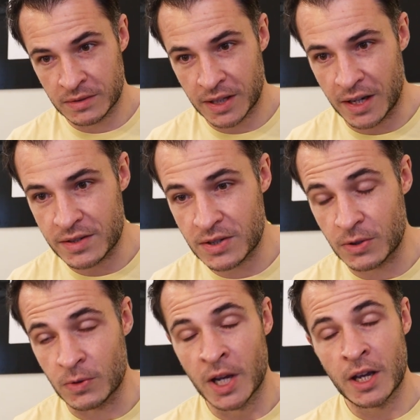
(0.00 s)
Okay, so
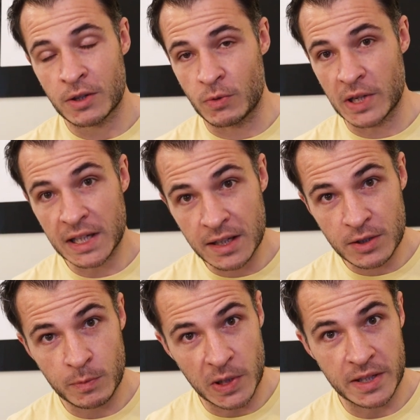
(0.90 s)
you really
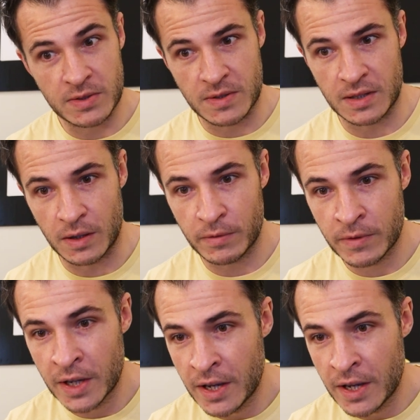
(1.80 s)
need to police yourself.